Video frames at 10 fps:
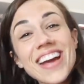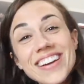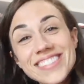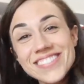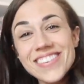
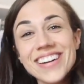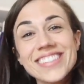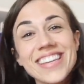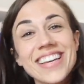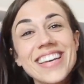Eric just
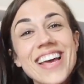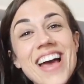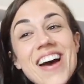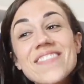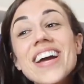walked in.
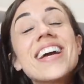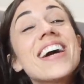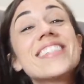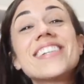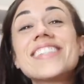But I
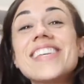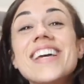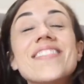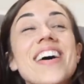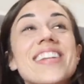gotta start
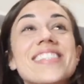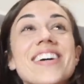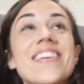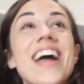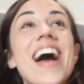saying goodbye to
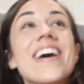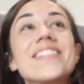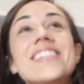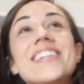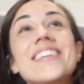stuff. I
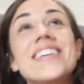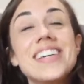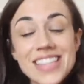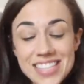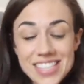have to.
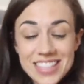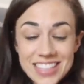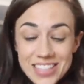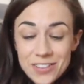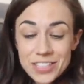This is
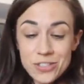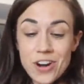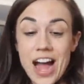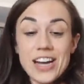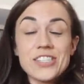literally
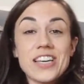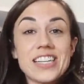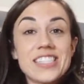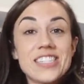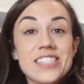trash. Like
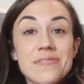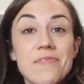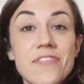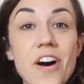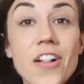it's just
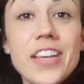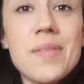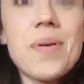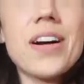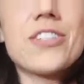falling
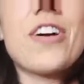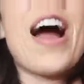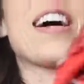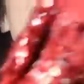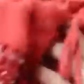apart
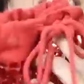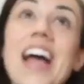trash.